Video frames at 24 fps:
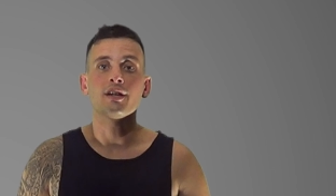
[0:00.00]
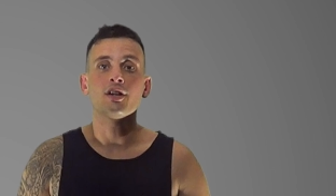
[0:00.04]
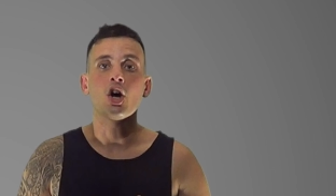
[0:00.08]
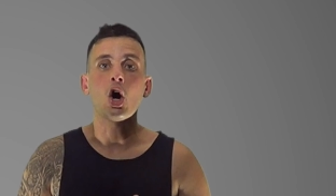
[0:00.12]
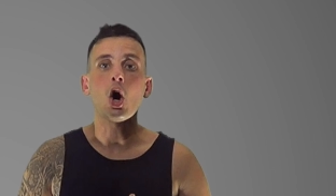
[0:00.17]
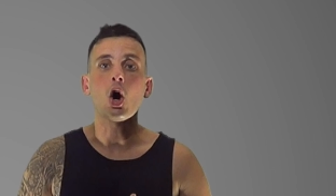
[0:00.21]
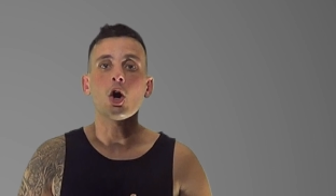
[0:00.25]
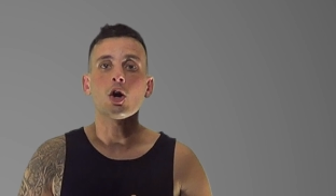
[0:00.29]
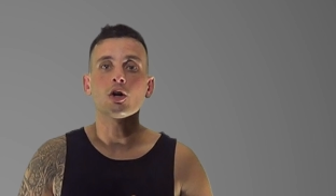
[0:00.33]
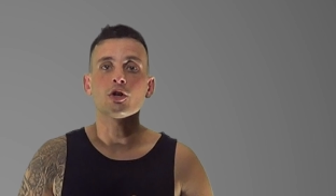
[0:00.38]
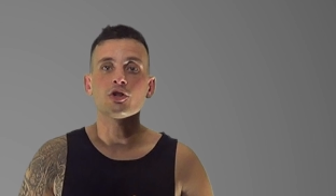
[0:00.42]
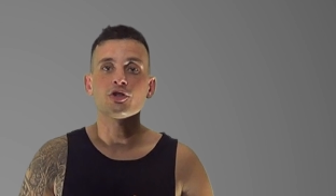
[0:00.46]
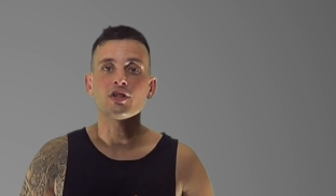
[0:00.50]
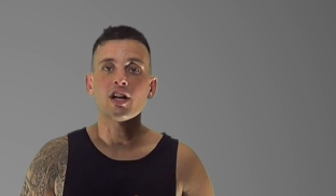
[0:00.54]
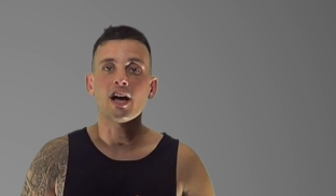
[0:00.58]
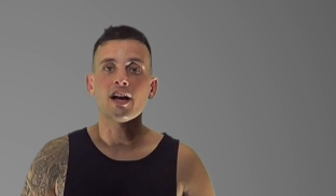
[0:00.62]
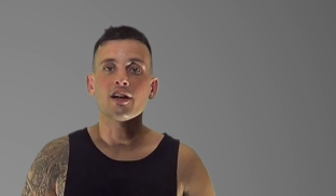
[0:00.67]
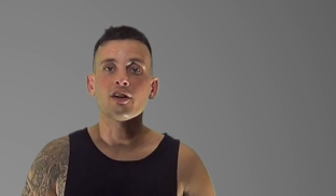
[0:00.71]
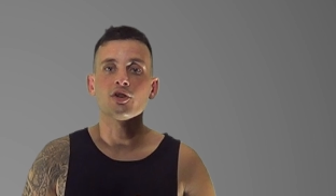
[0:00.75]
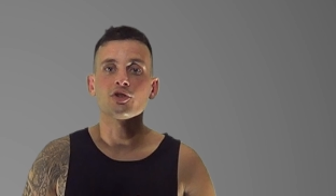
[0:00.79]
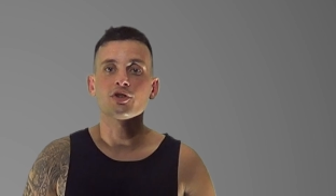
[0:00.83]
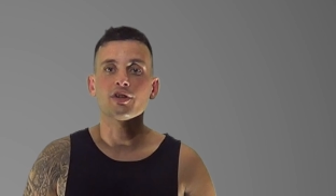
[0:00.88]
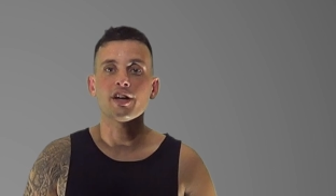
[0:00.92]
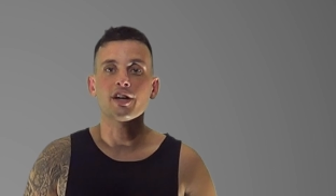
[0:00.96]
in hard
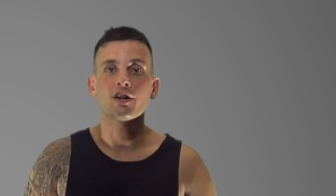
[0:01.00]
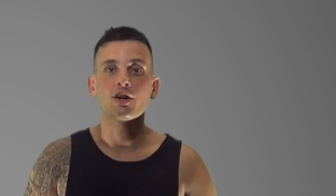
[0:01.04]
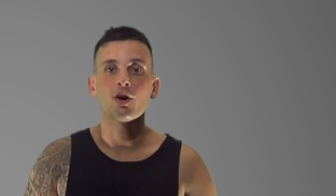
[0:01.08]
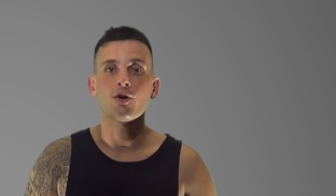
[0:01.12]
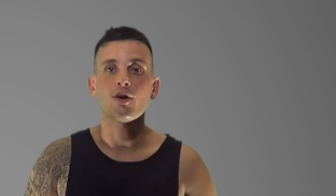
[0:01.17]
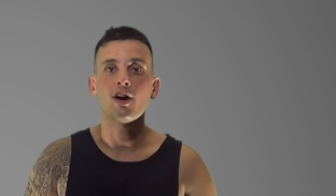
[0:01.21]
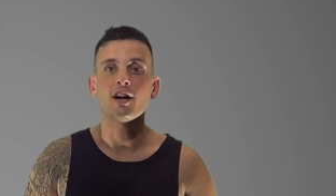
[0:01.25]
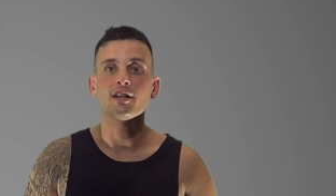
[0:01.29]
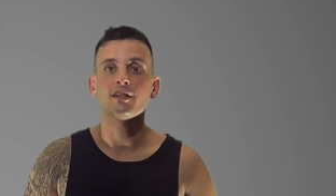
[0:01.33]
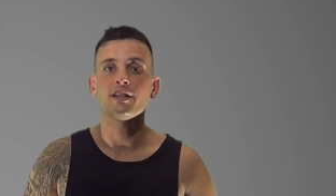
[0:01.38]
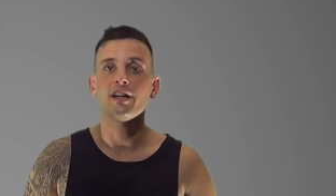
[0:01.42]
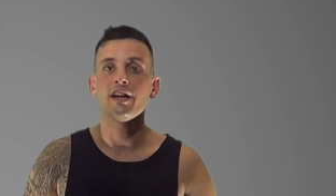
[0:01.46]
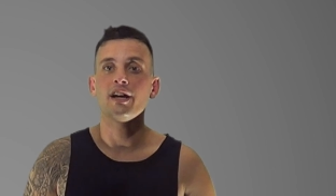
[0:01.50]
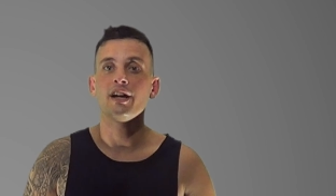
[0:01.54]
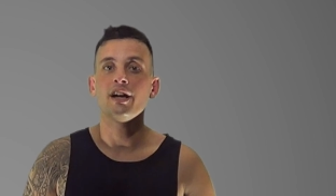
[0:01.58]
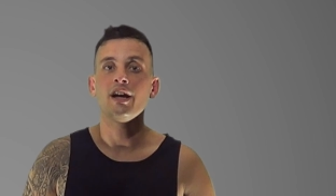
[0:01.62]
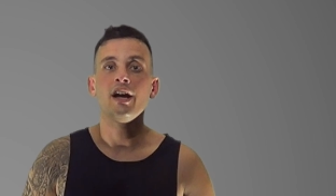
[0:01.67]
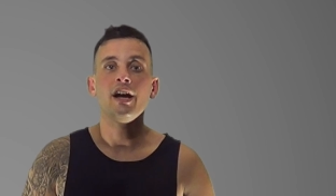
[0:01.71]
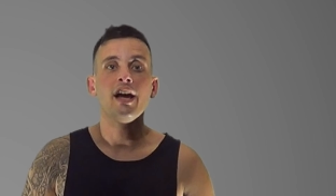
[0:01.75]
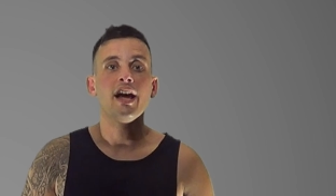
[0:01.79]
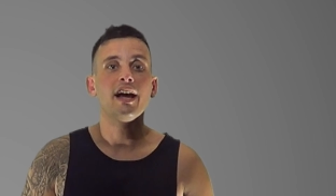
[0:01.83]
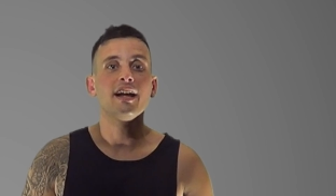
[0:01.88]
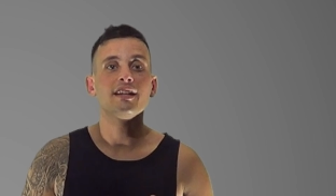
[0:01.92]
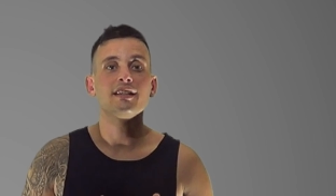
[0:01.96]
styles like
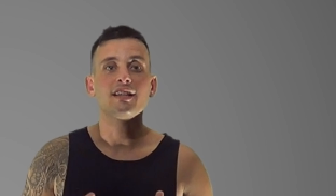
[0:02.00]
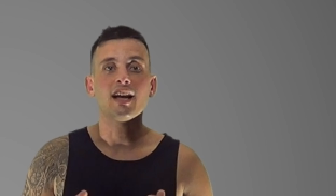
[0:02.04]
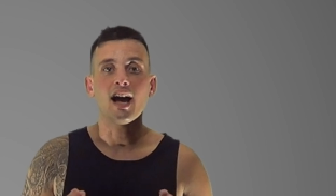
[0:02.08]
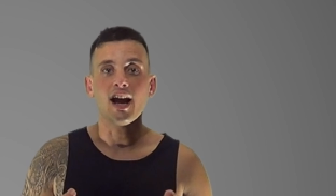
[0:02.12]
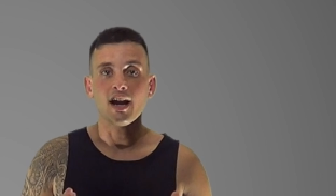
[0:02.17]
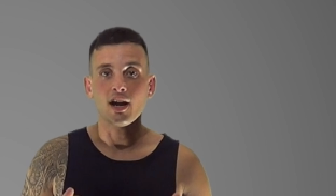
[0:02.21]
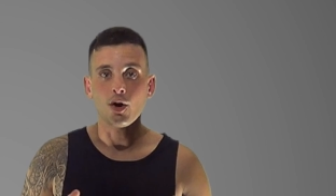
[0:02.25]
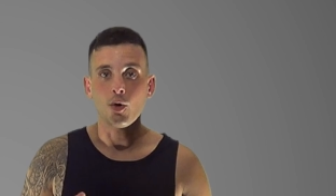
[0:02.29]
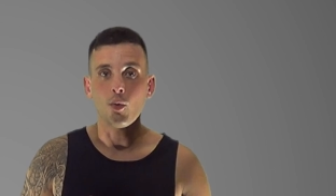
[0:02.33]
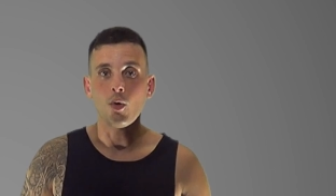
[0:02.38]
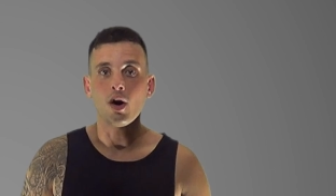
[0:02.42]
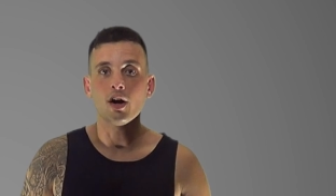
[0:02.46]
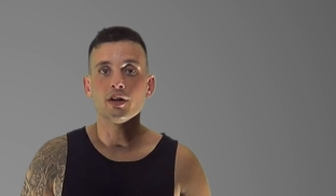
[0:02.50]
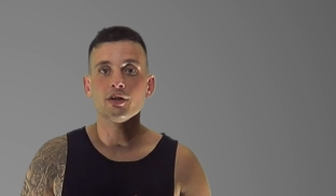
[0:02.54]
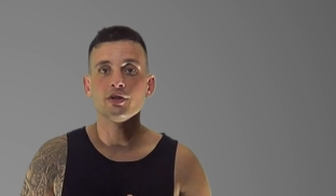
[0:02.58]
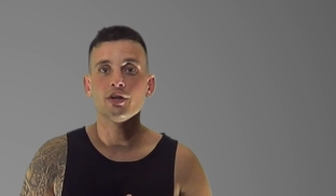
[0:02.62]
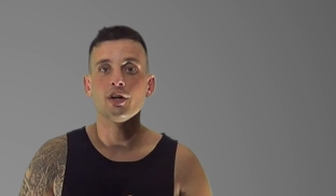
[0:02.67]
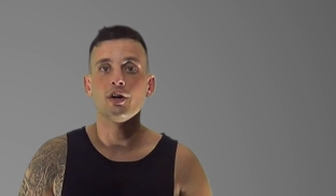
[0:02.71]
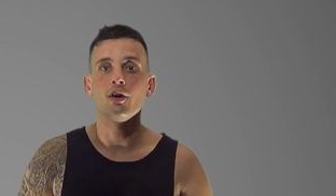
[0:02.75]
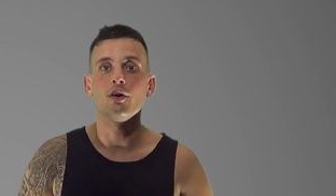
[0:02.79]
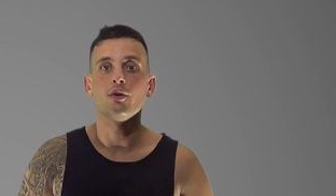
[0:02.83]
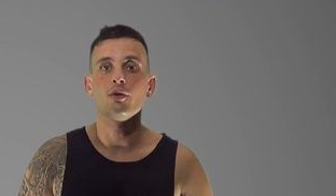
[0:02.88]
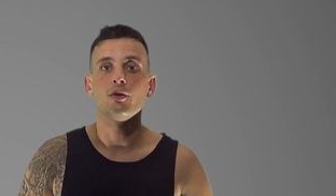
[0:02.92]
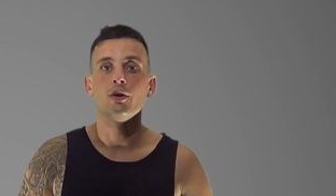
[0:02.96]
karate and
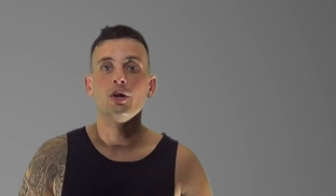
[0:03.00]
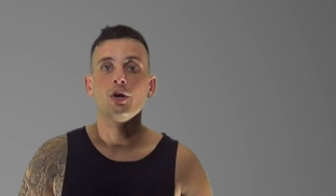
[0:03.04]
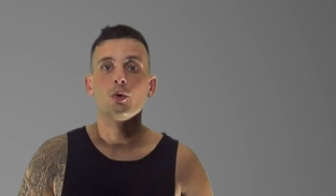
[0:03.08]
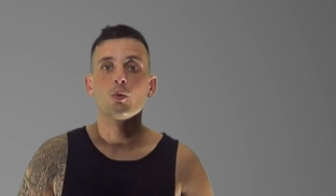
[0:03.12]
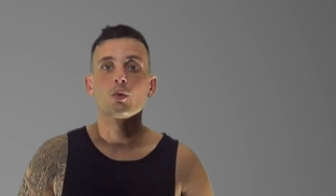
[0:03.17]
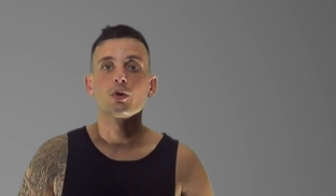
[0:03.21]
taekwondo,